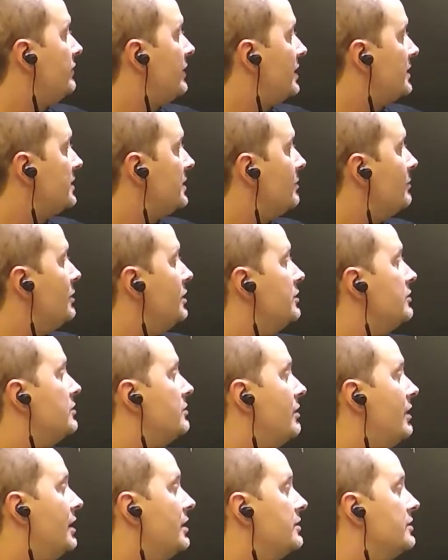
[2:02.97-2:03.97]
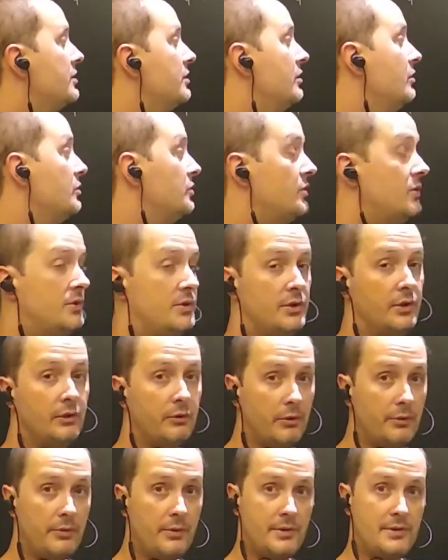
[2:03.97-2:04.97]
of X sub n to X goes to
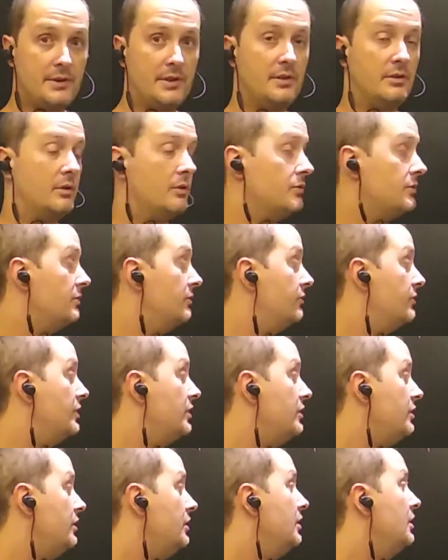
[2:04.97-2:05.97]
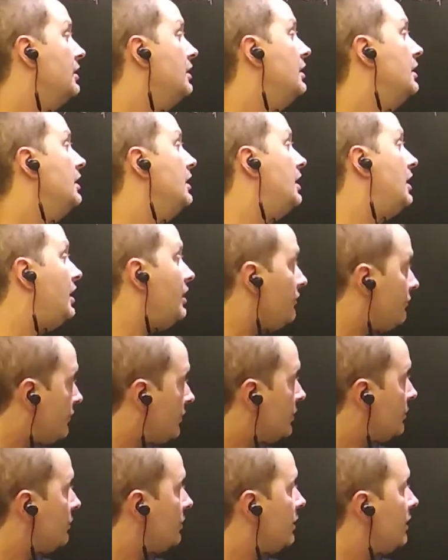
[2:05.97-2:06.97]
0, because n goes to infinity,
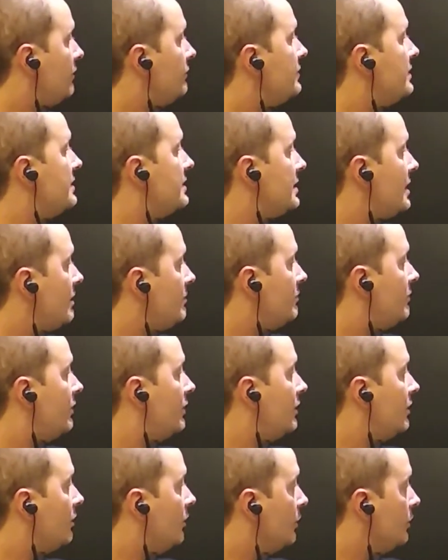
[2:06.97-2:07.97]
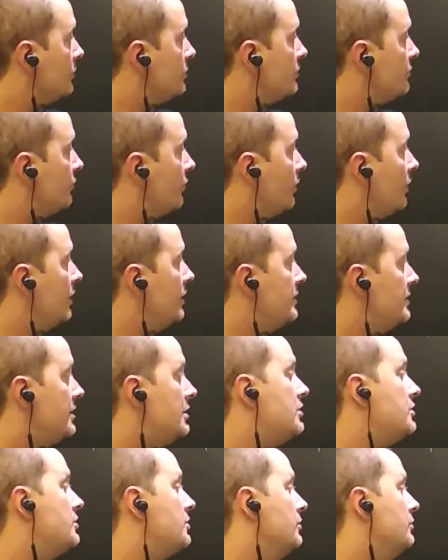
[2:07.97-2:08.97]
if and only if the same thing holds for
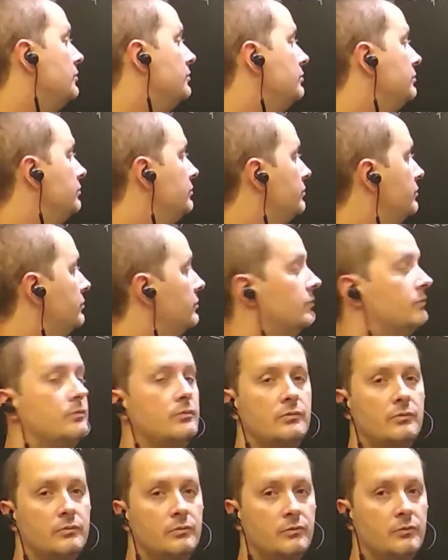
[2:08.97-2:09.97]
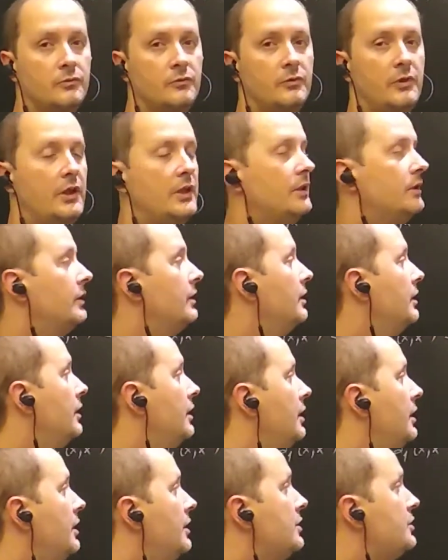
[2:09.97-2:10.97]
D2, right?
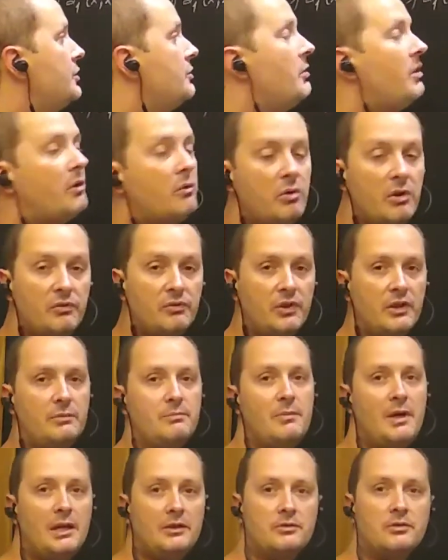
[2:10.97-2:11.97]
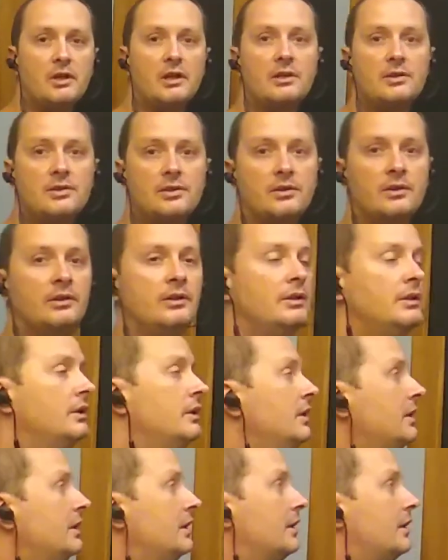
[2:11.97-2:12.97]
So equivalent metrics
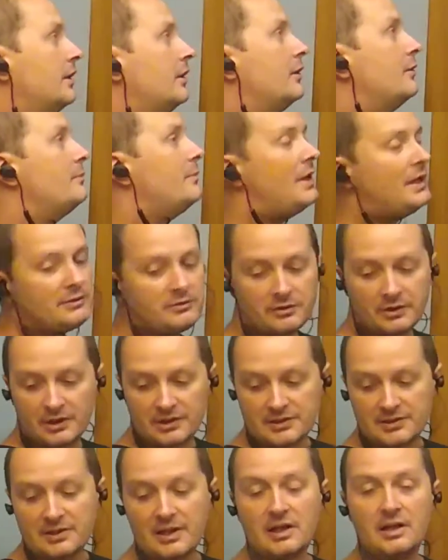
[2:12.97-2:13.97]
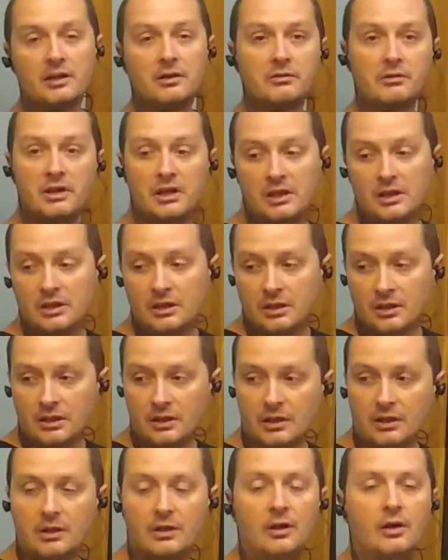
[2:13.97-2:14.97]
are metrics that
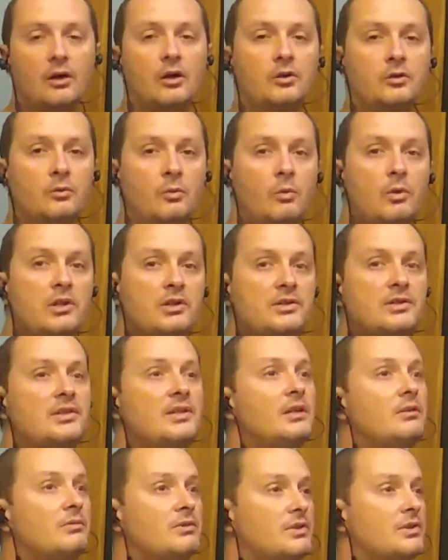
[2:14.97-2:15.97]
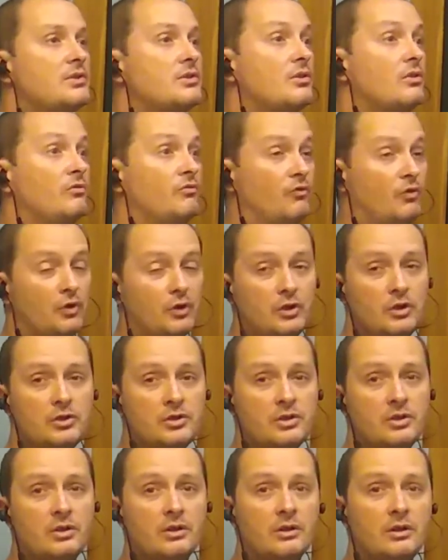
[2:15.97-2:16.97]
agree on which sequences
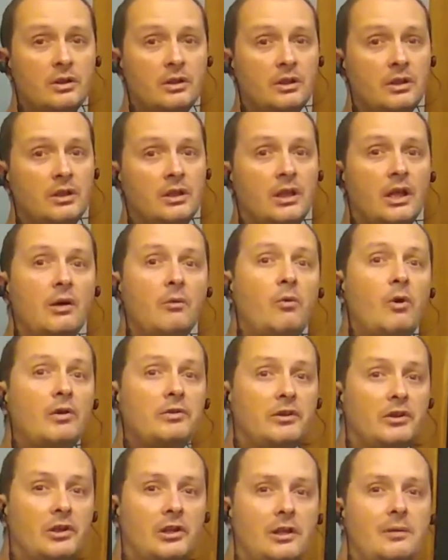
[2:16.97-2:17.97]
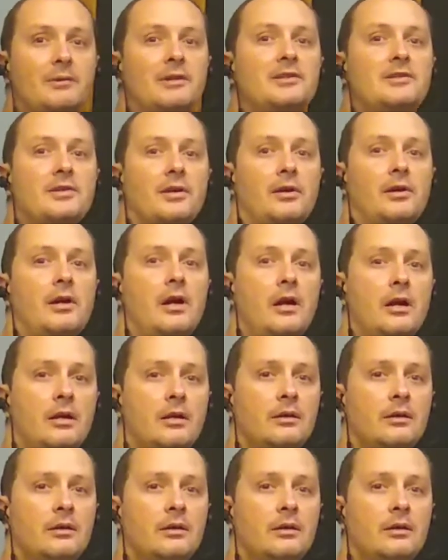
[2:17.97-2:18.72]
converge and what their limits are.